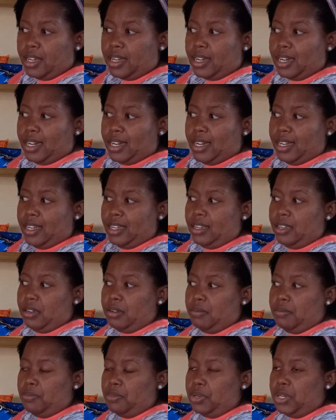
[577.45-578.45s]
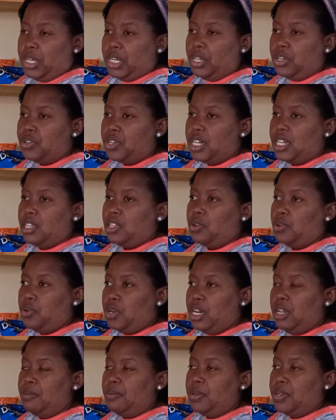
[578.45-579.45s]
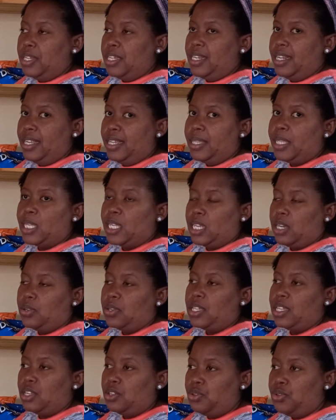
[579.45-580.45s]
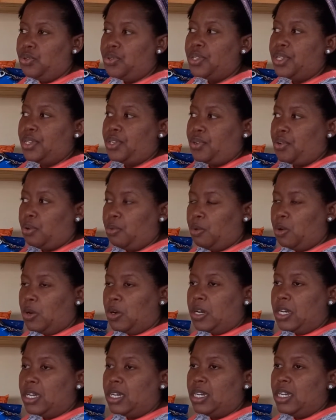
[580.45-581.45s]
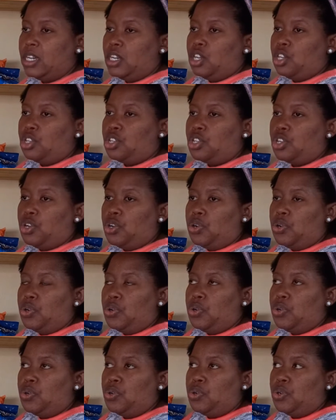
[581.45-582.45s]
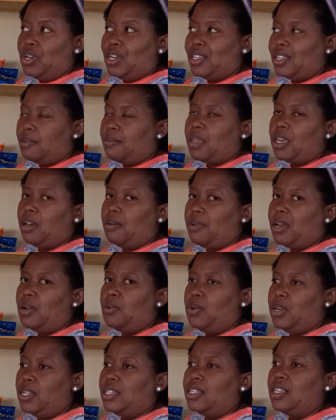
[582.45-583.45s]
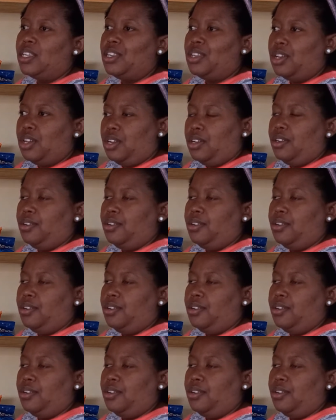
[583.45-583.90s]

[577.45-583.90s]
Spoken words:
I am literally the only person in this house that uses cremora, so it's something I buy once a year.